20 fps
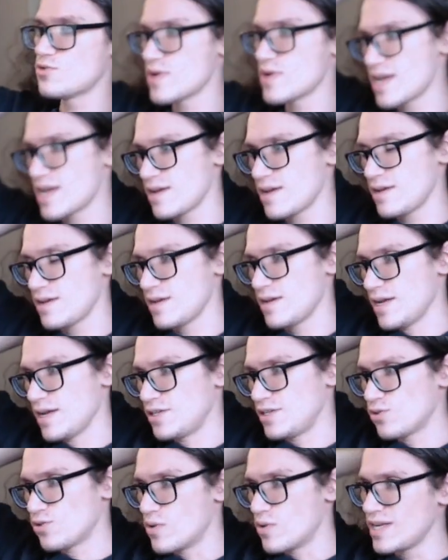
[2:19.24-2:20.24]
a
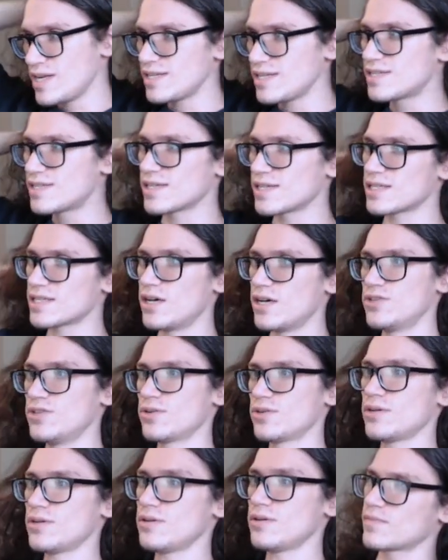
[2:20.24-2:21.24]

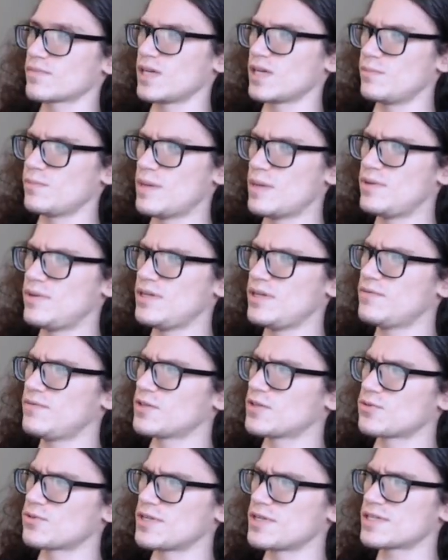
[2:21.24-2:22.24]
2600, maybe even a
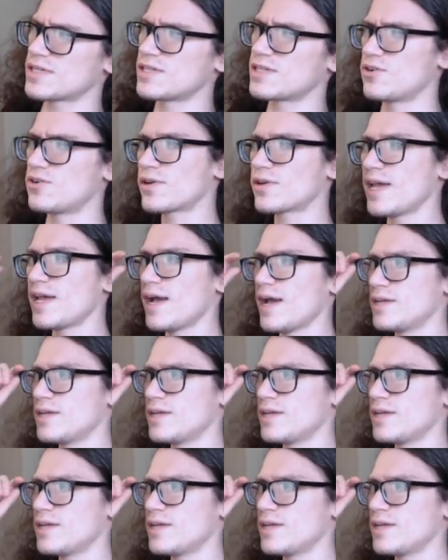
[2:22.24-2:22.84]
2600K.